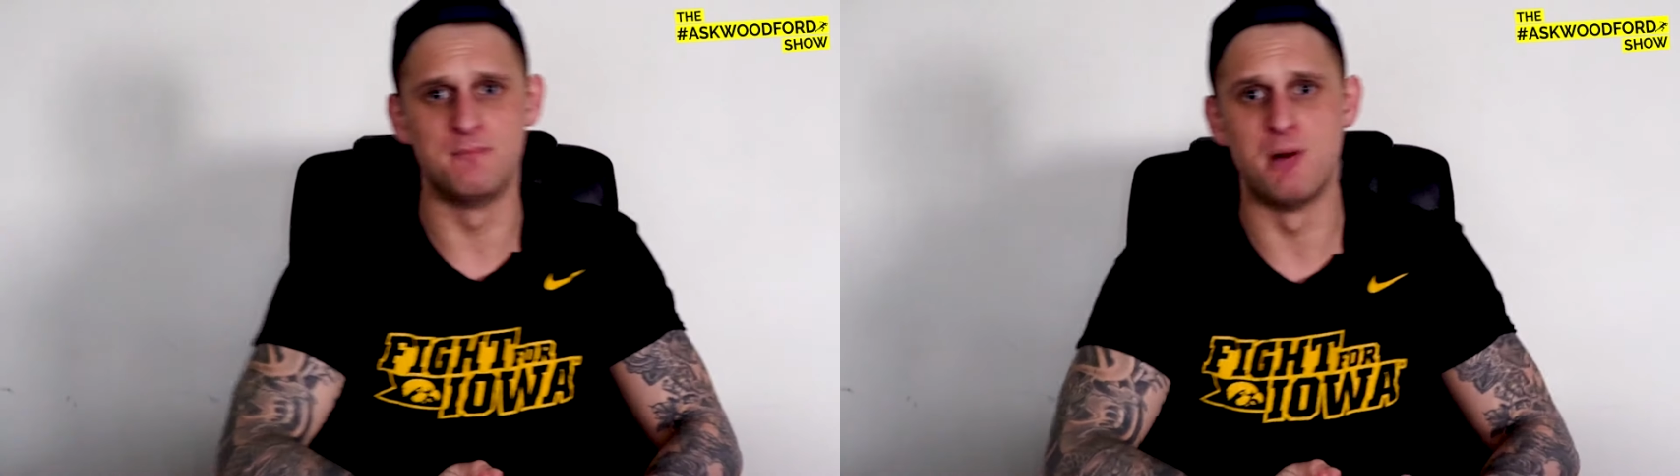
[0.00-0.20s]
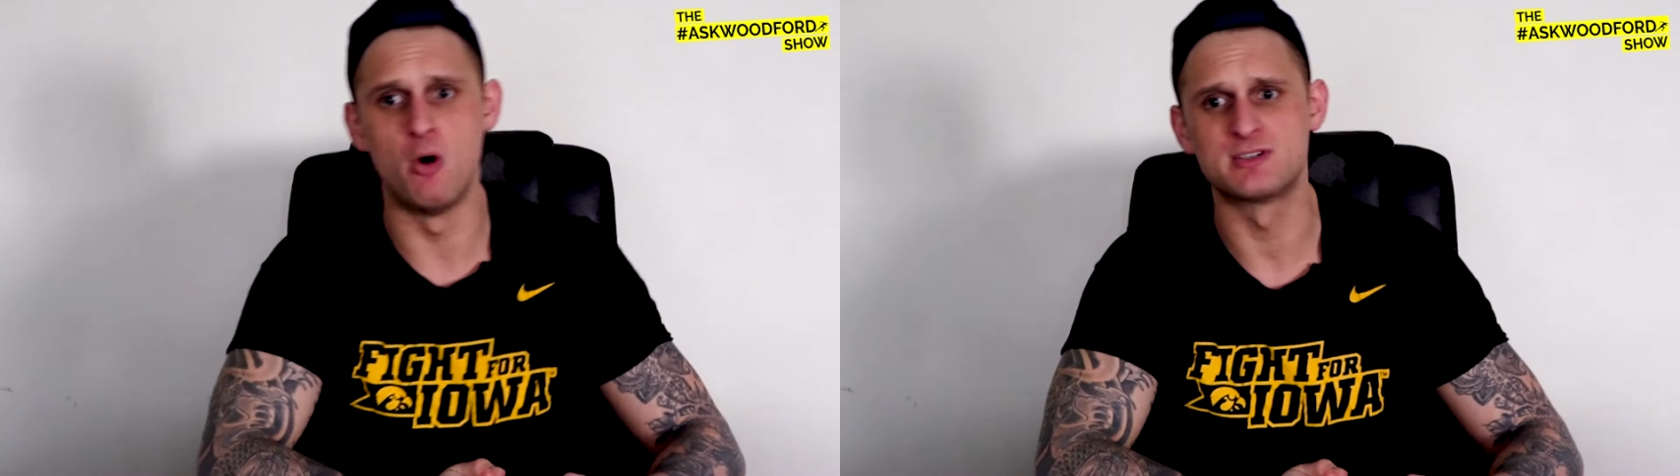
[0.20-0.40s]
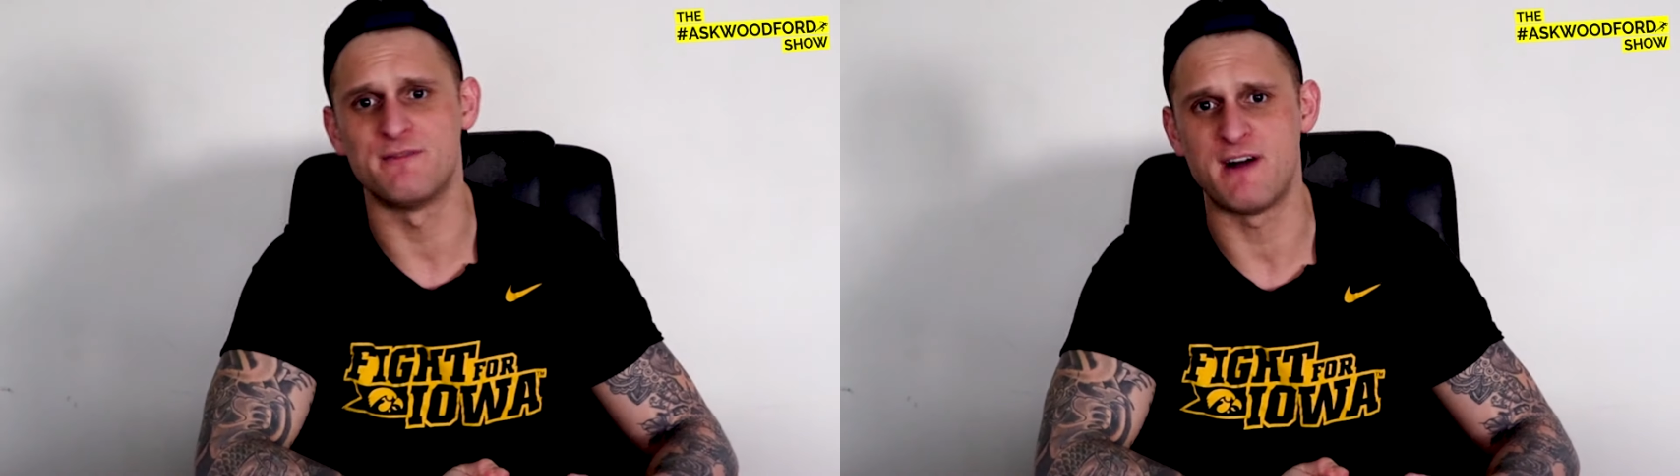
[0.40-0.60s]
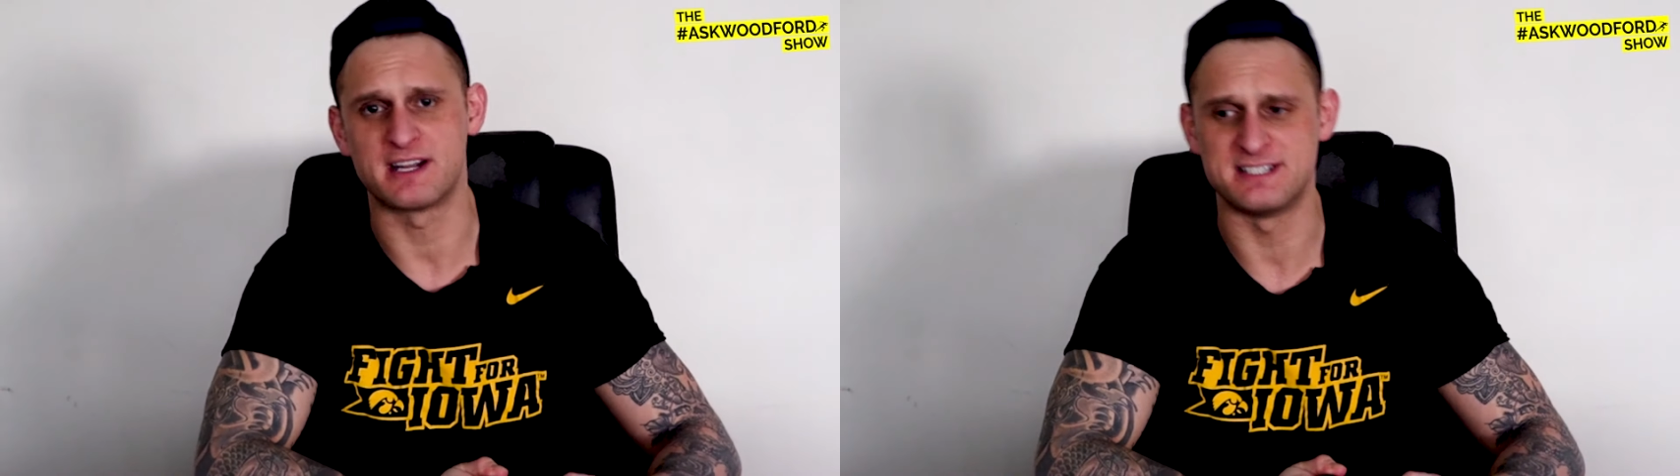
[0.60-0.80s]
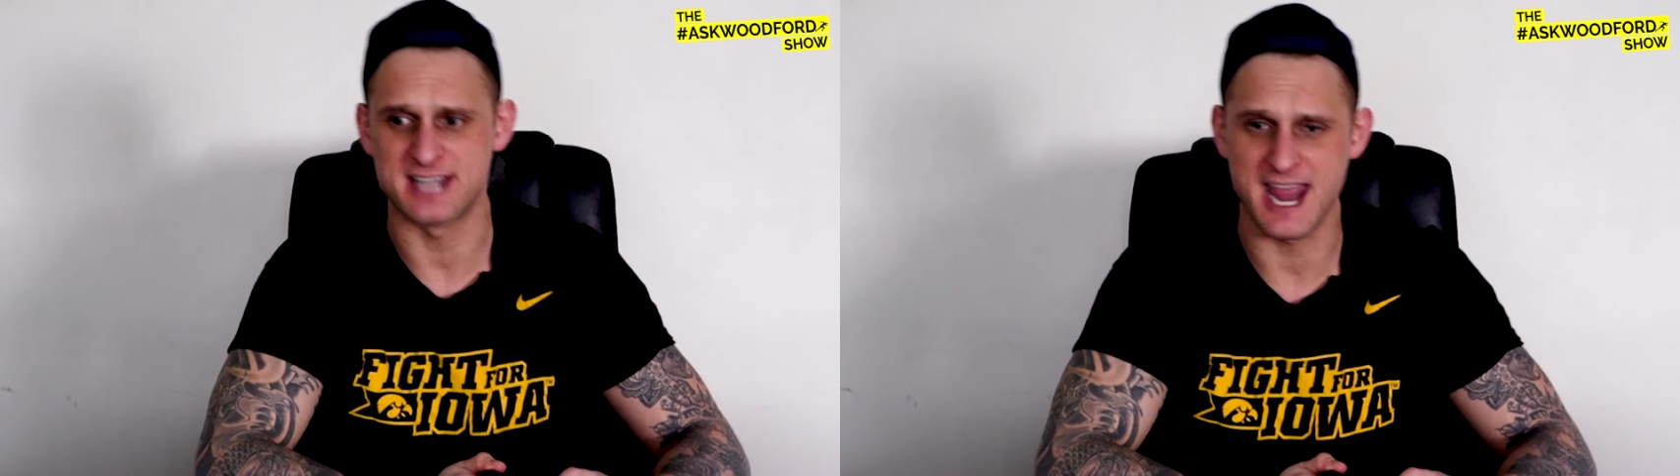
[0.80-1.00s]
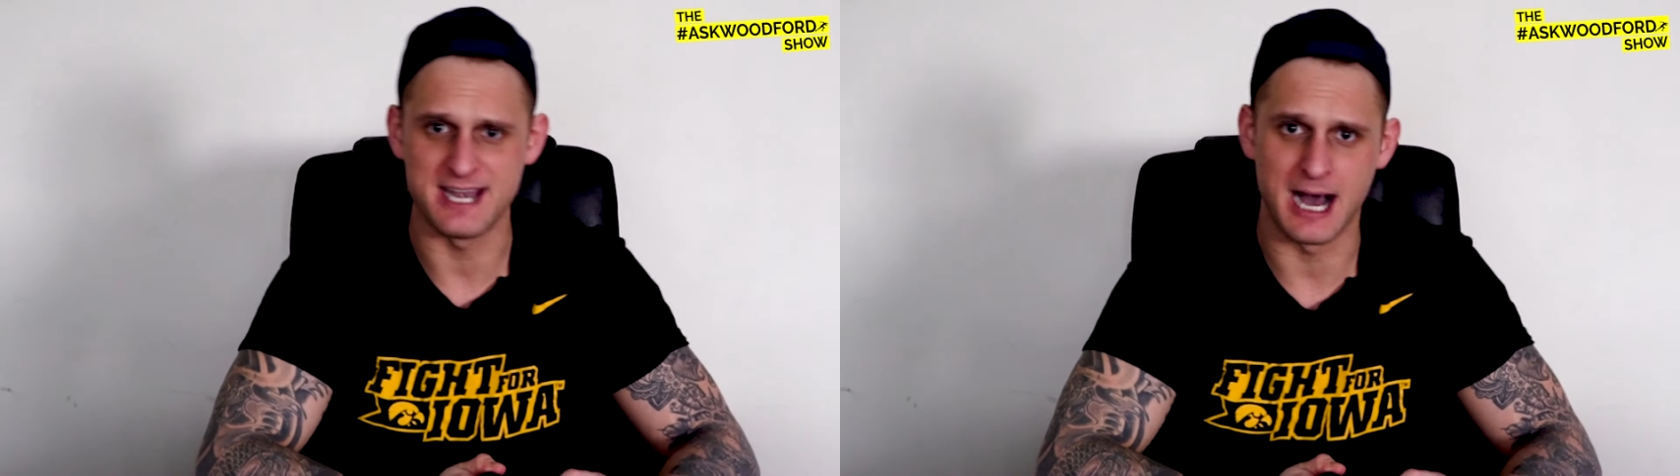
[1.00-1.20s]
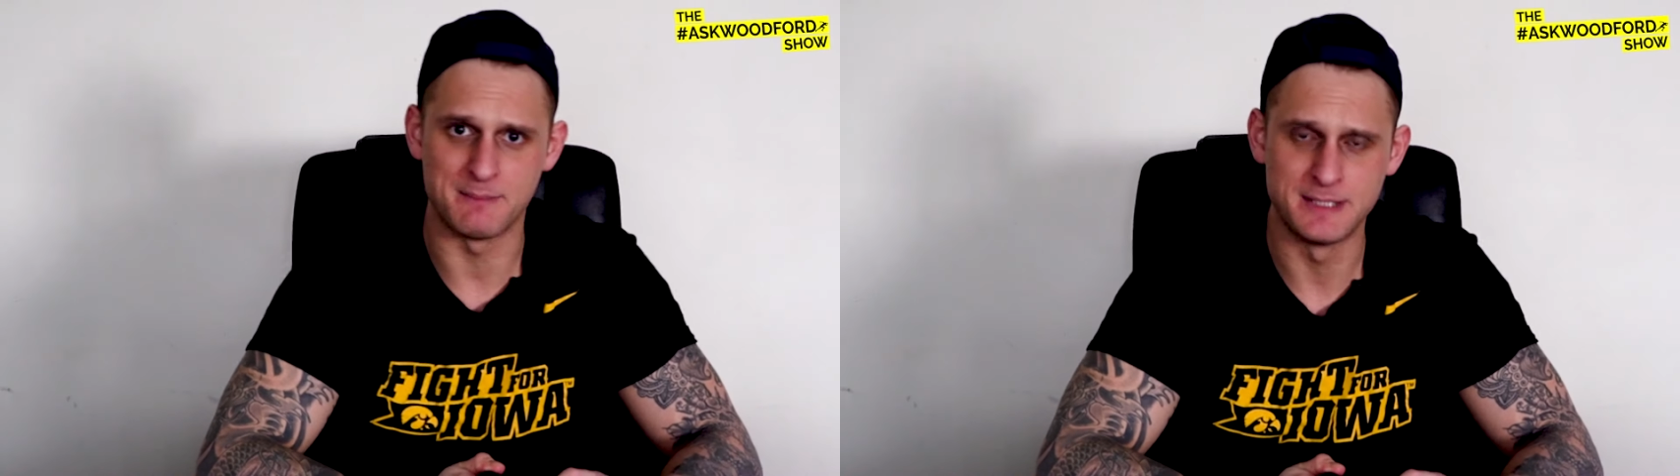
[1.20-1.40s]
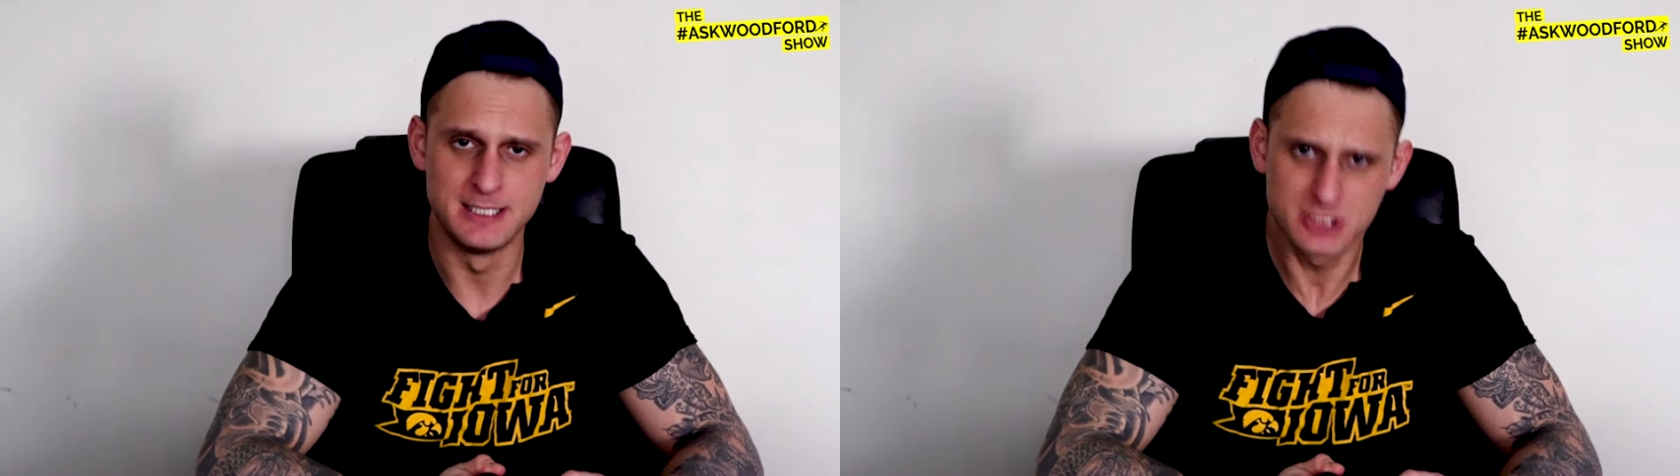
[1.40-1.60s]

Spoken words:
balls to fucking stand up.